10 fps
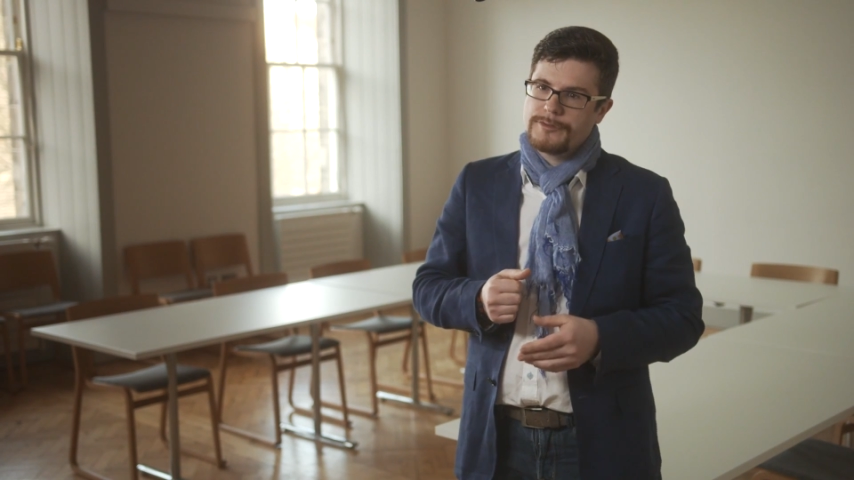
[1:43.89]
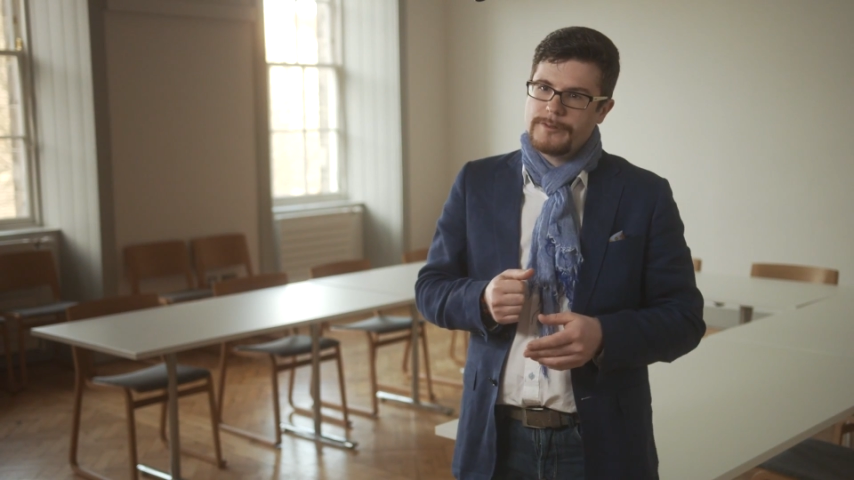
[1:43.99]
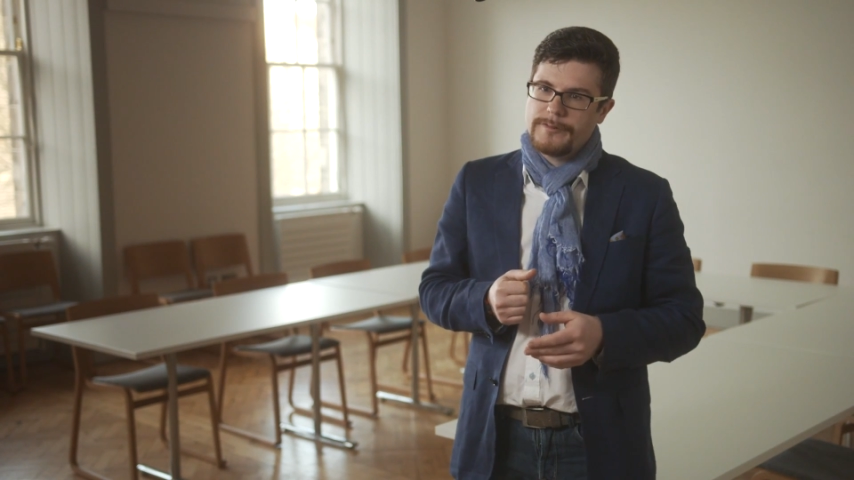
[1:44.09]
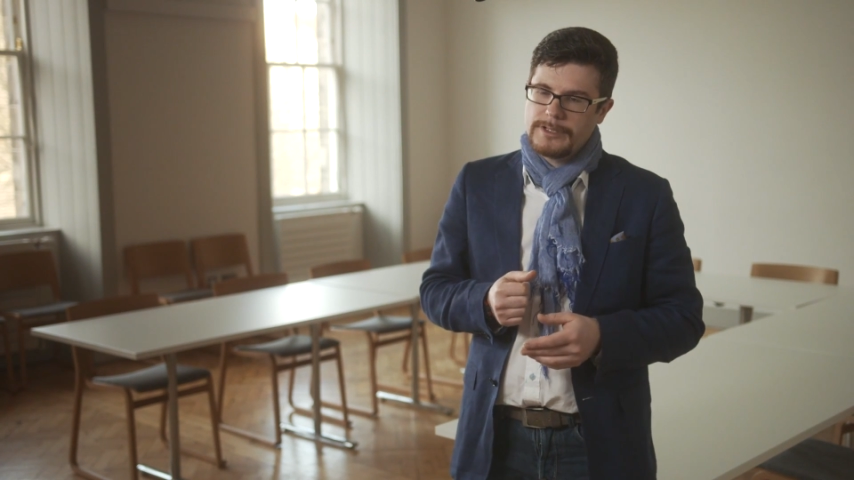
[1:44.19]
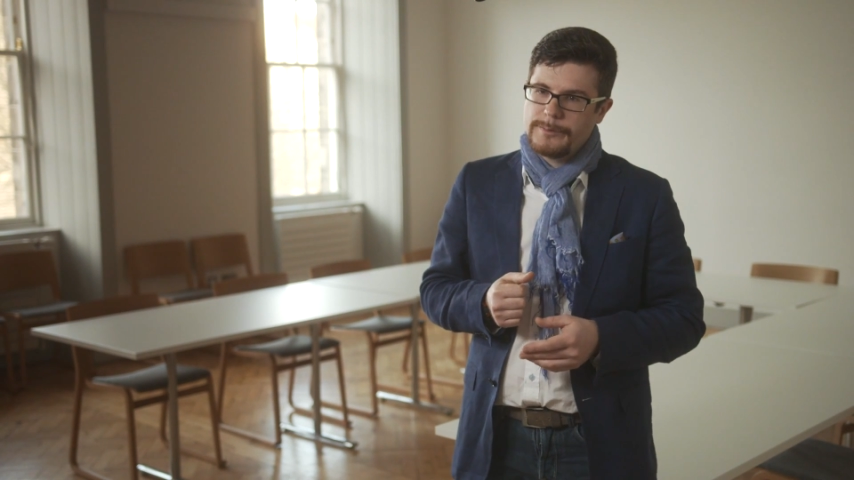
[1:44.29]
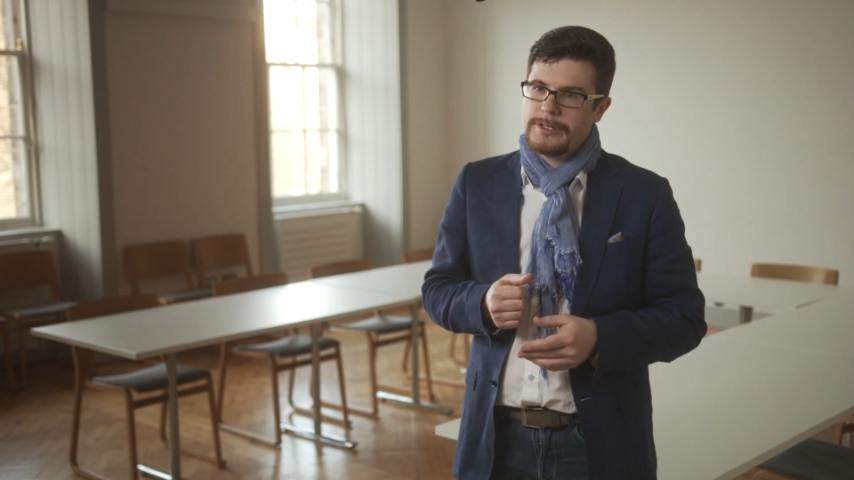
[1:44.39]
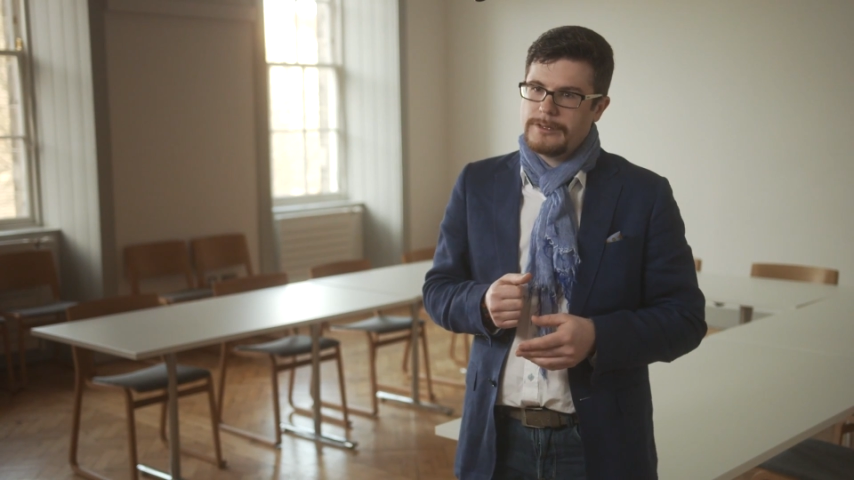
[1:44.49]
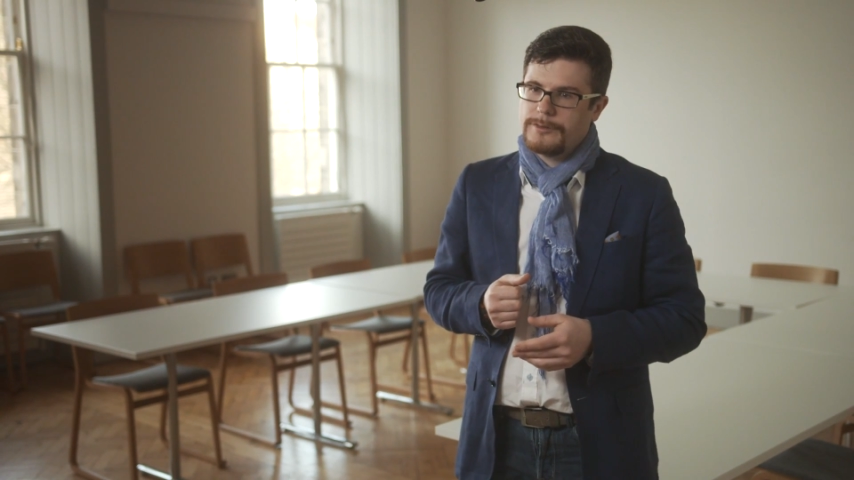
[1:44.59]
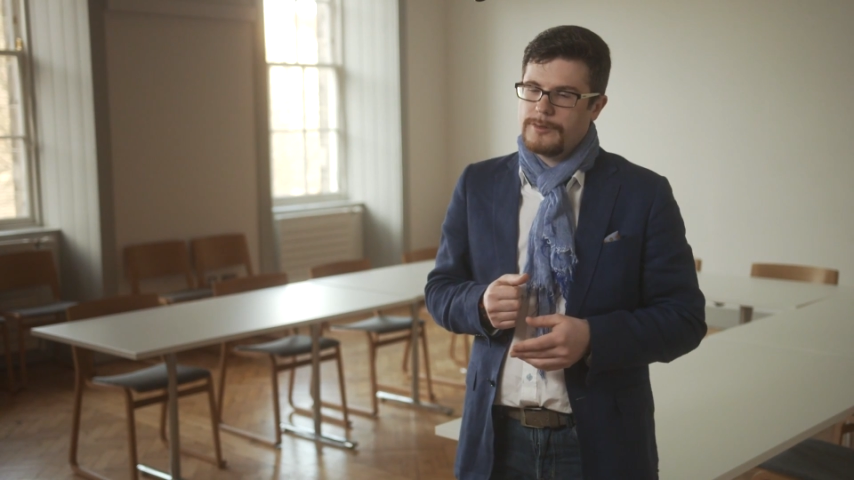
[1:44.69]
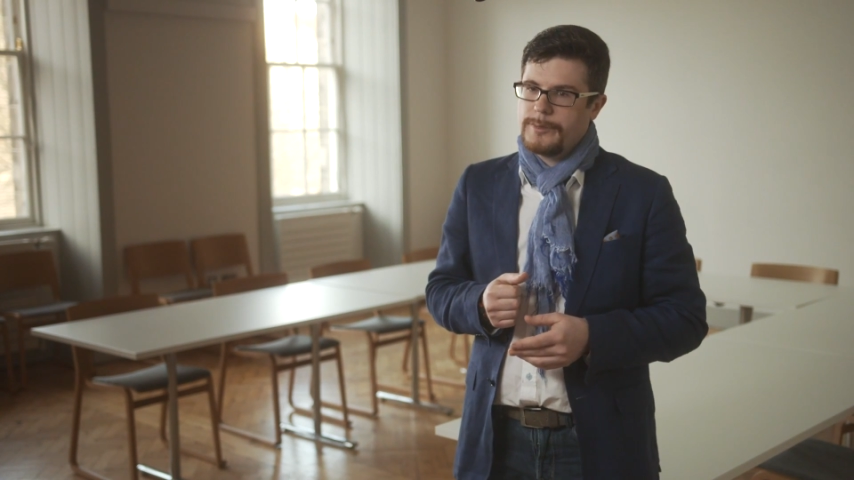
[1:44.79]
really
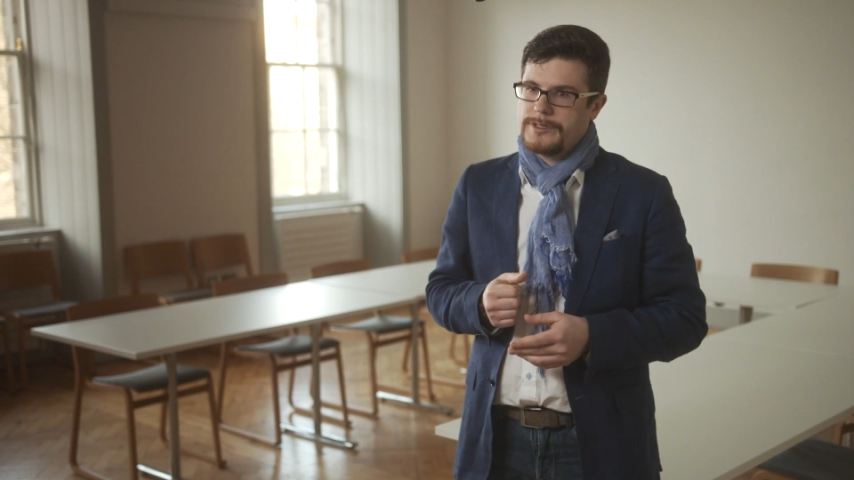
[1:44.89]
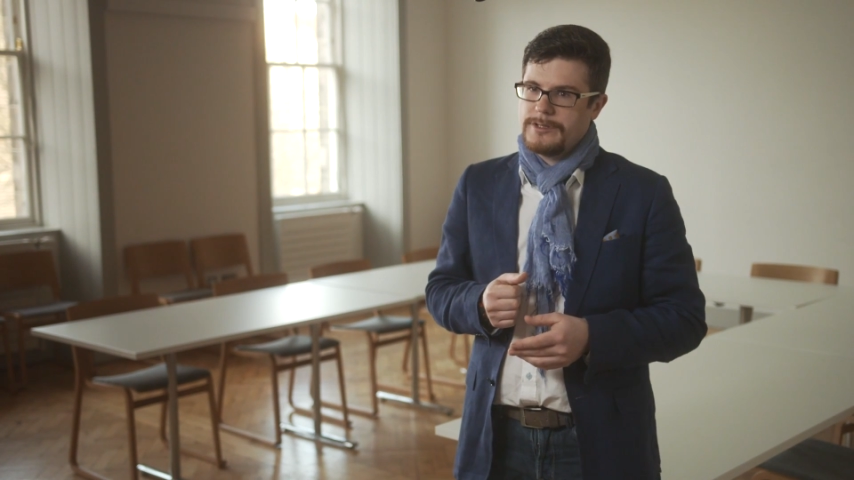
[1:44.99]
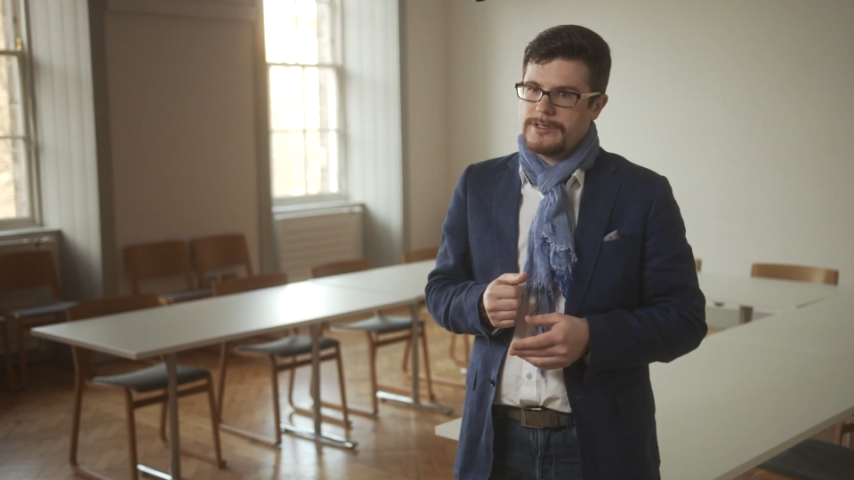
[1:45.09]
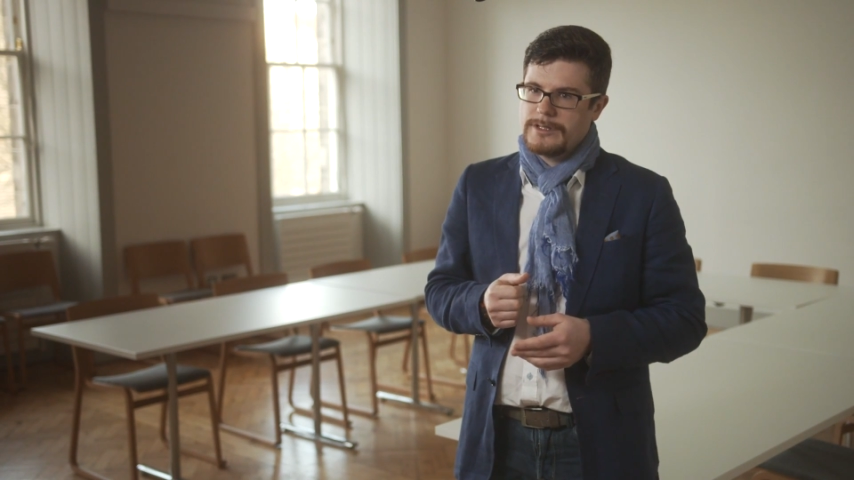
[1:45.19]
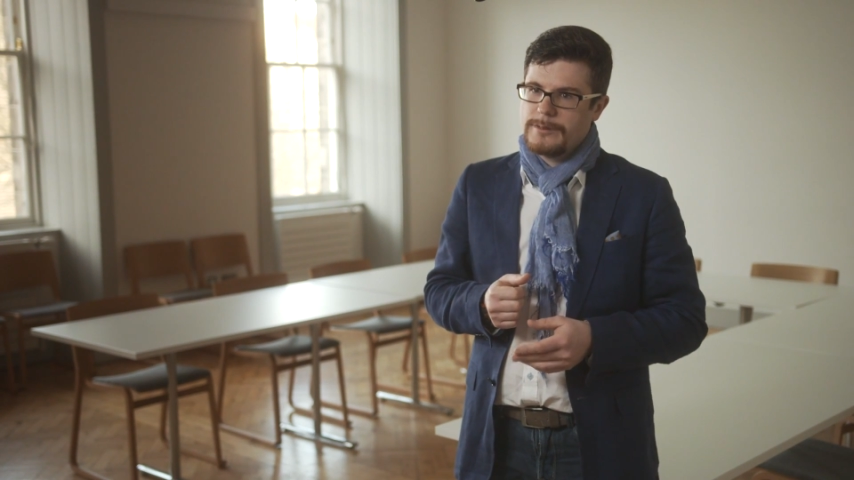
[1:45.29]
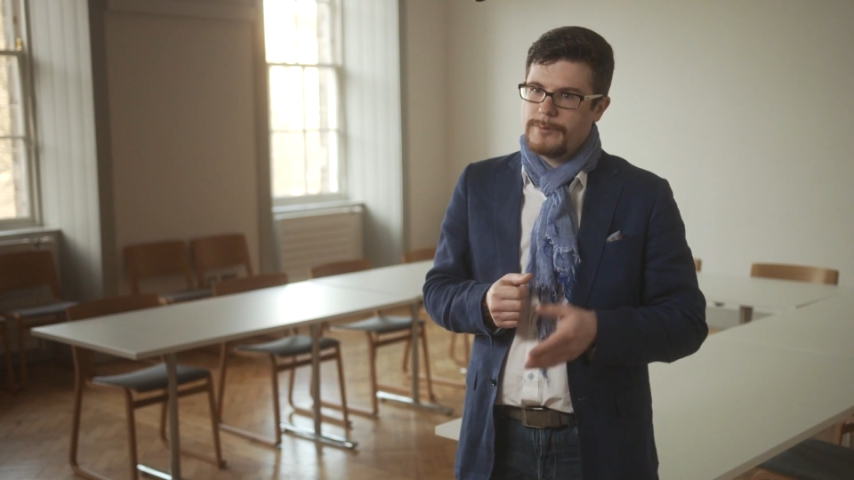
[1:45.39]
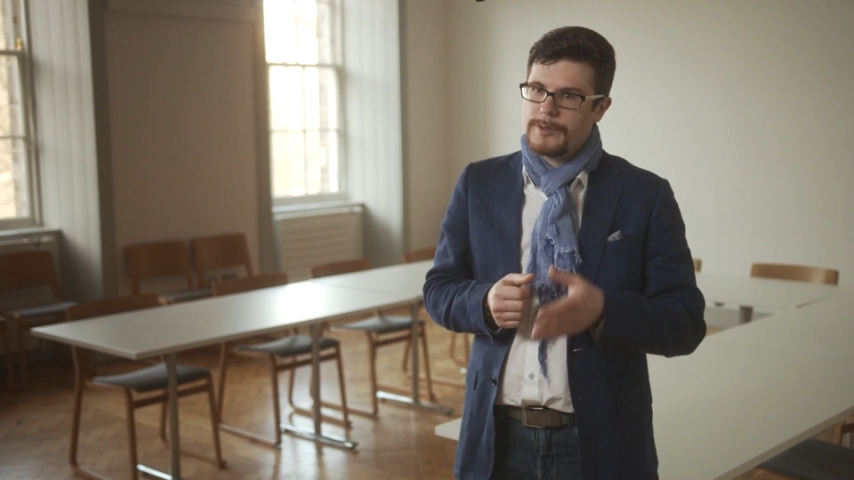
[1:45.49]
fundamental to the business,